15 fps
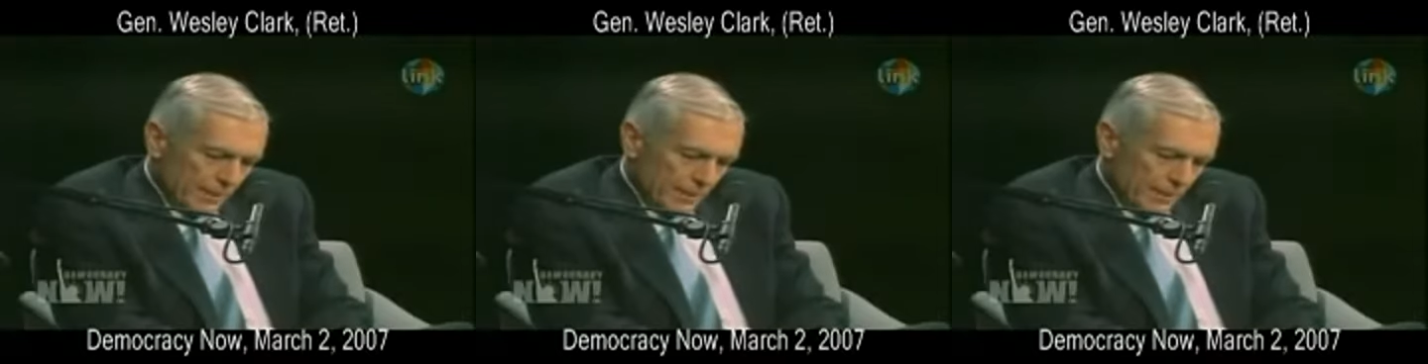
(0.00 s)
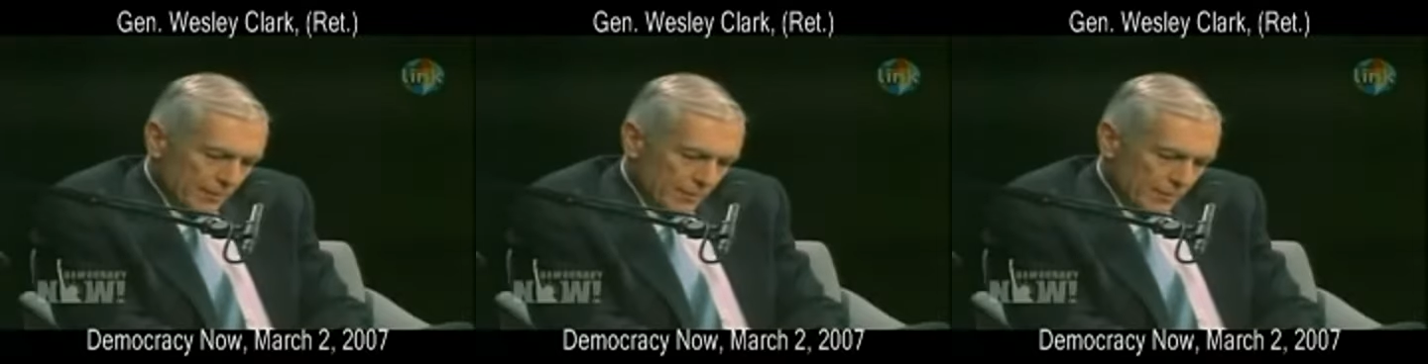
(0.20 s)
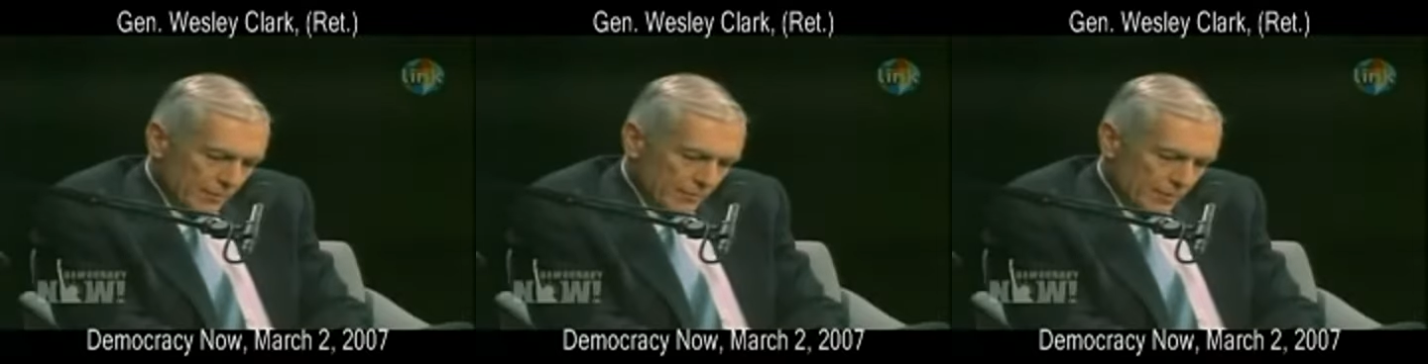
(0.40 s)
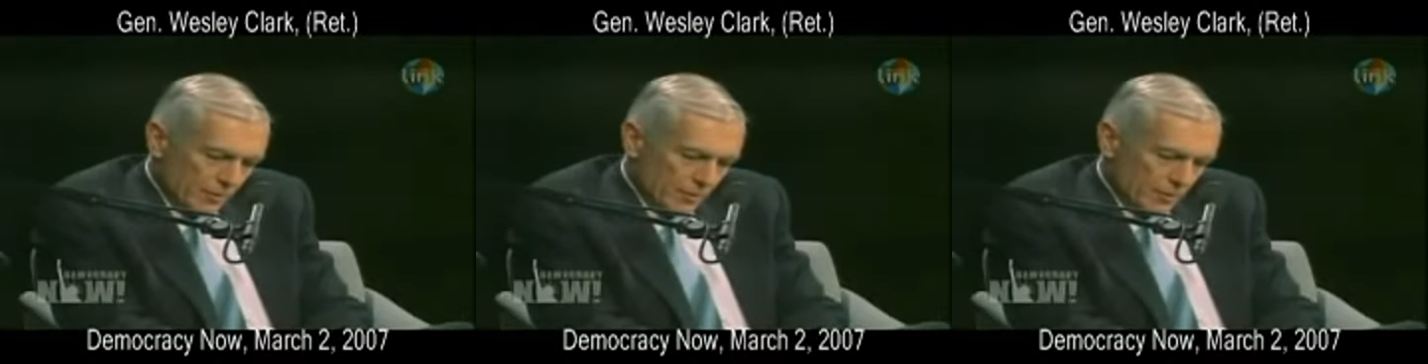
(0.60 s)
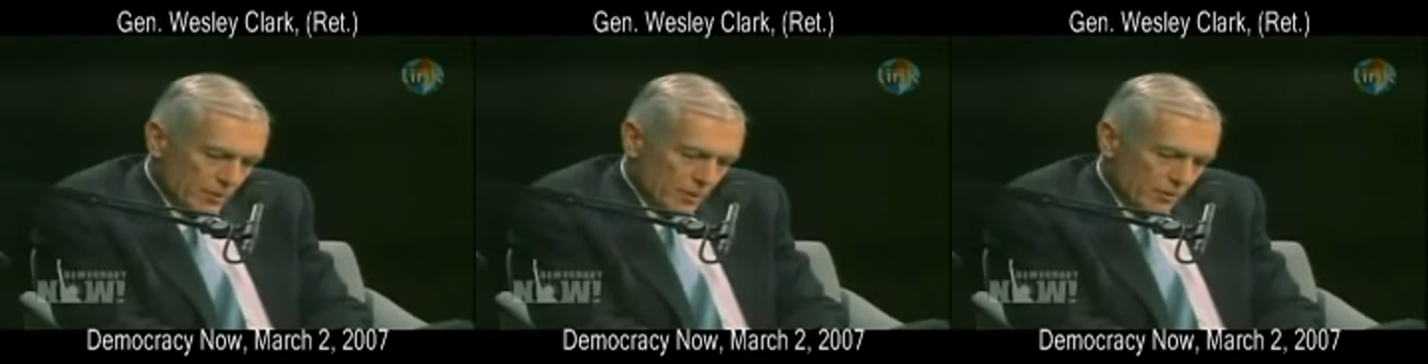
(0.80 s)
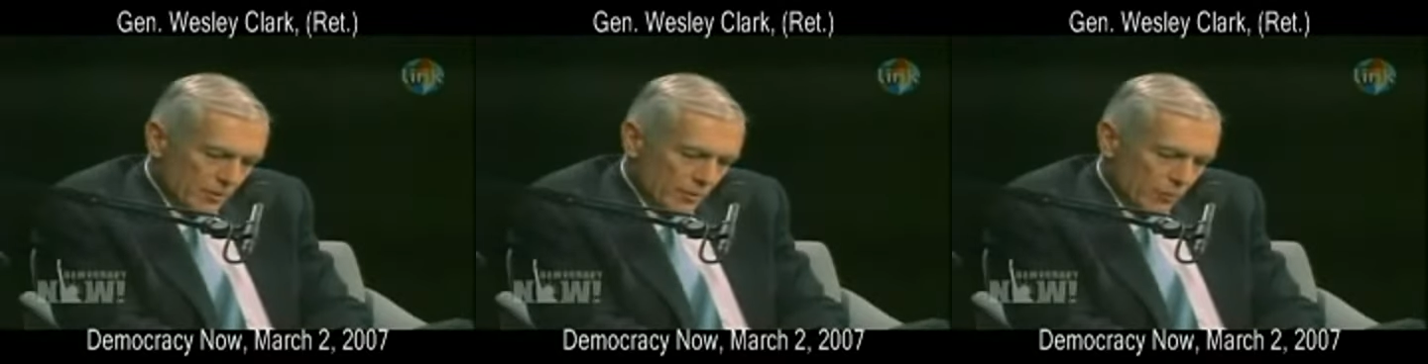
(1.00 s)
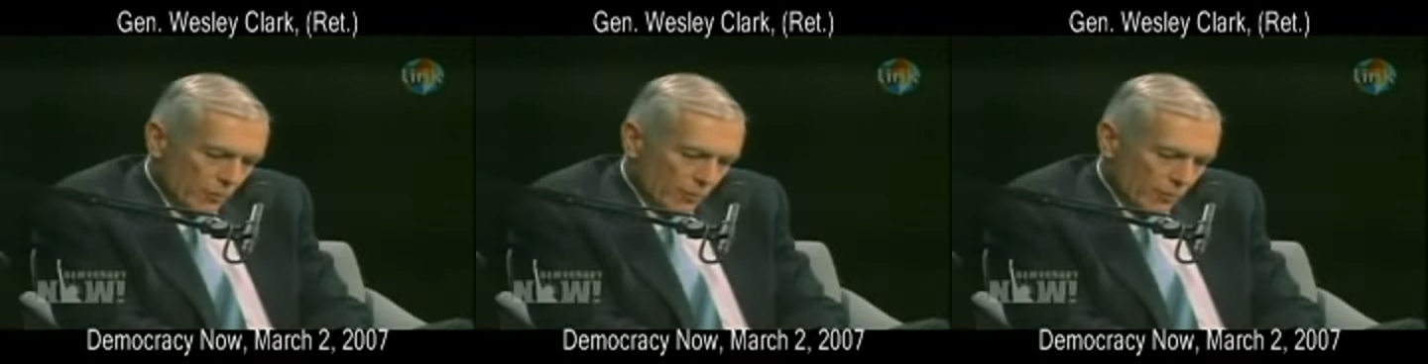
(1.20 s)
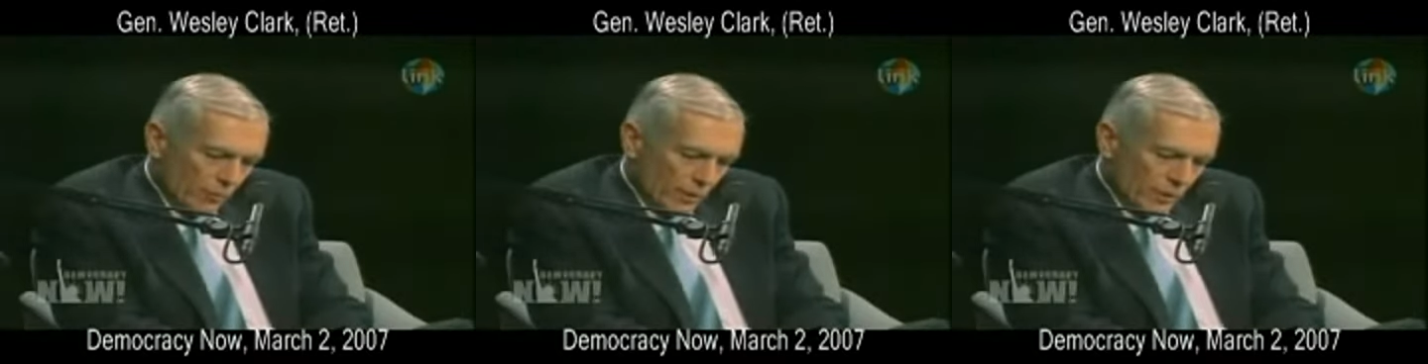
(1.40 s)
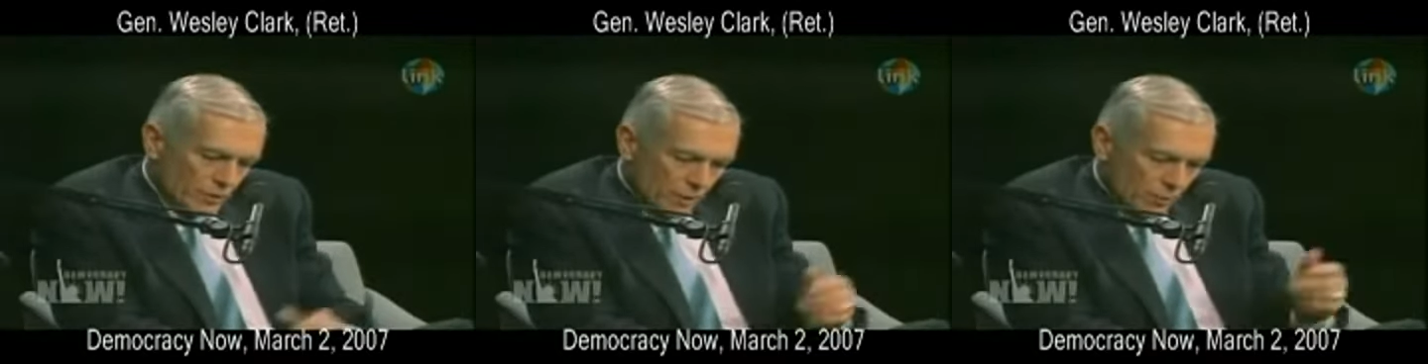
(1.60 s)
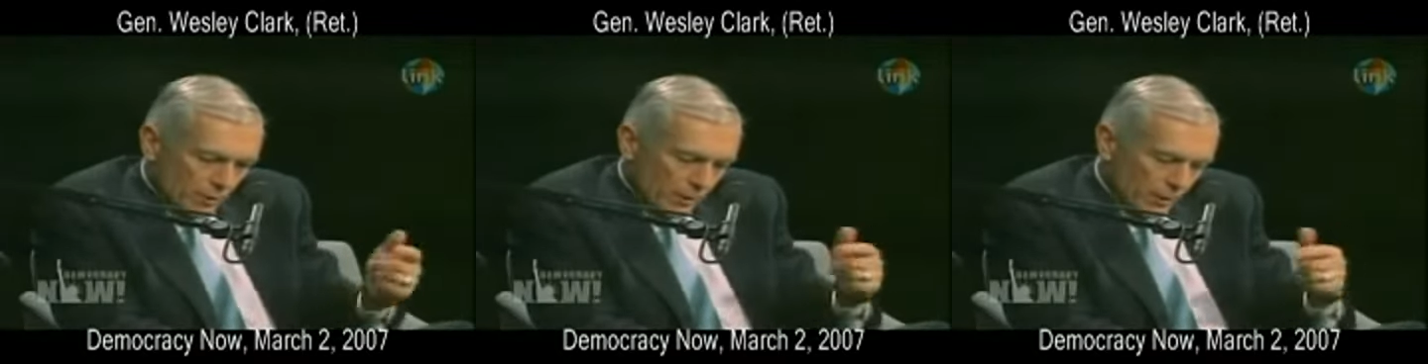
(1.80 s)
and Deputy Secretary
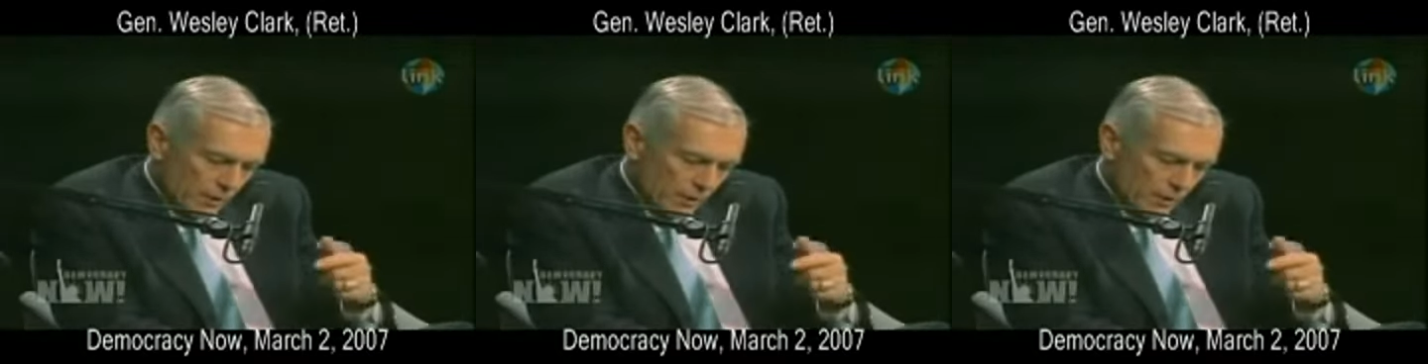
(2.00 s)
Wolfowitz. I went